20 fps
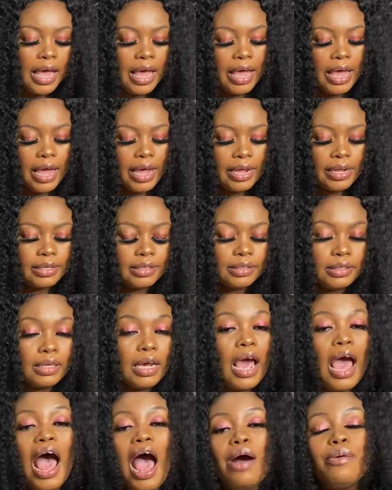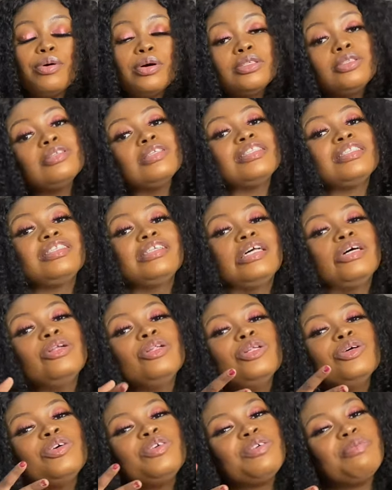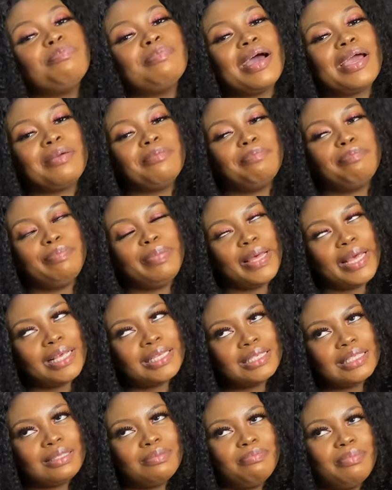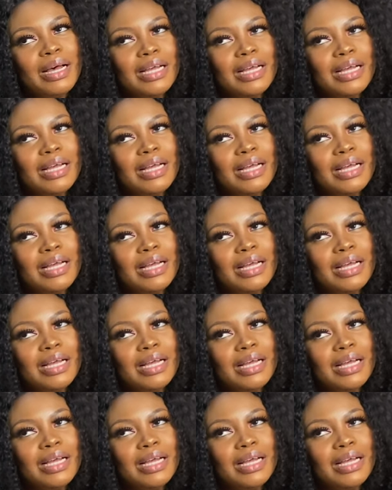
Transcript: and I want to still look my best,